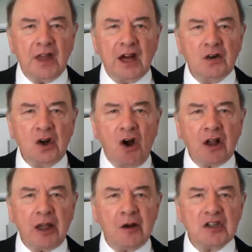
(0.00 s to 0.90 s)
they are
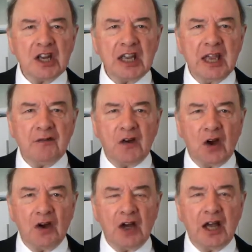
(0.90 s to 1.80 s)
not going to give
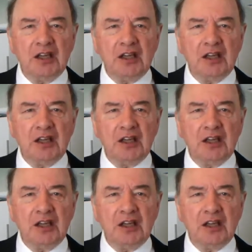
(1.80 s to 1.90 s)
her